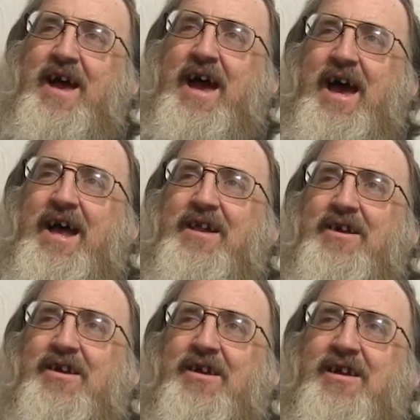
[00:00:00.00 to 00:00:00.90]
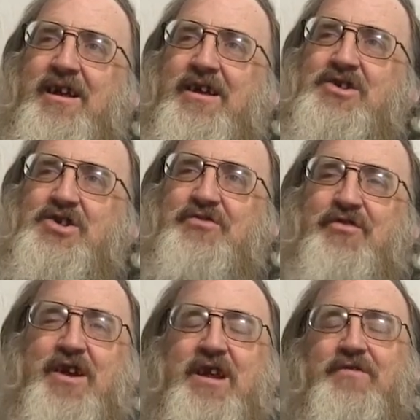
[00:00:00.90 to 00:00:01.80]
And it's just
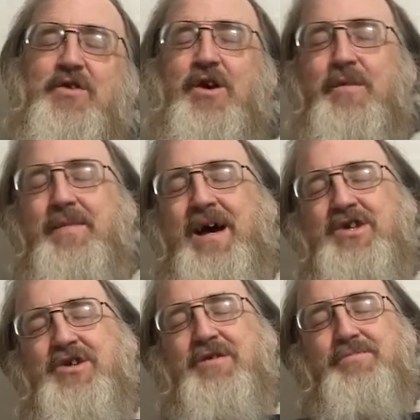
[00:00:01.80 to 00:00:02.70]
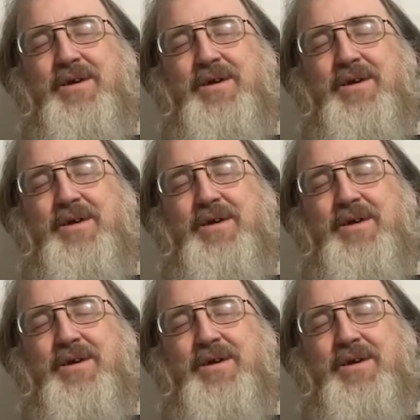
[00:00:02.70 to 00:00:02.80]
funny, if you can imagine,